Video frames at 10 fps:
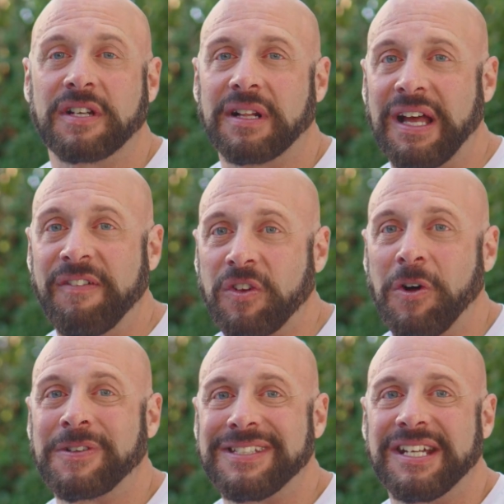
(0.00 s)
to
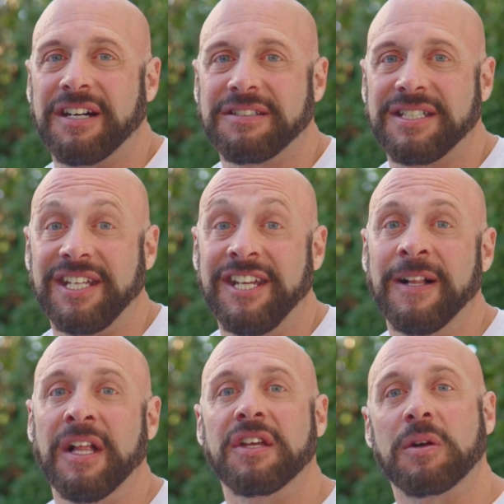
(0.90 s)
lifelong TRT,
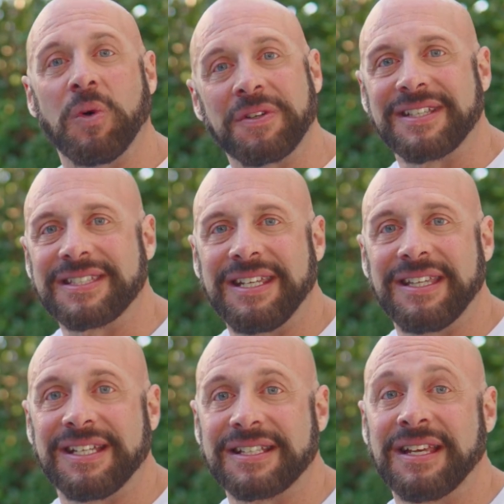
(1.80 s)
you'll want to see
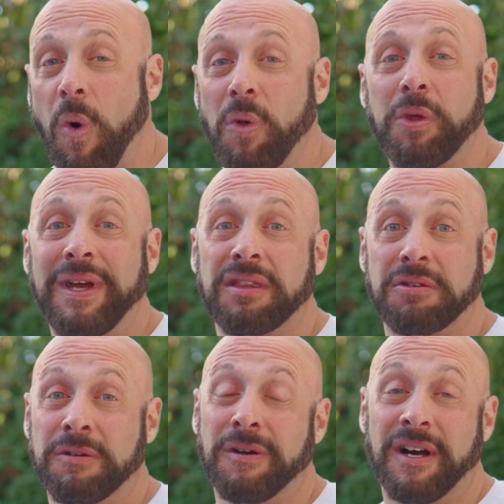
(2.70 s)
this all the way
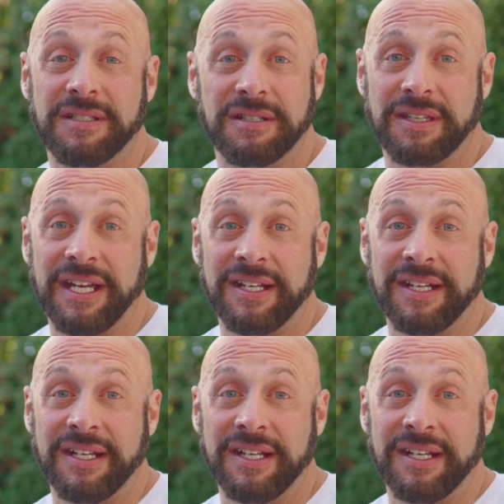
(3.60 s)
through until the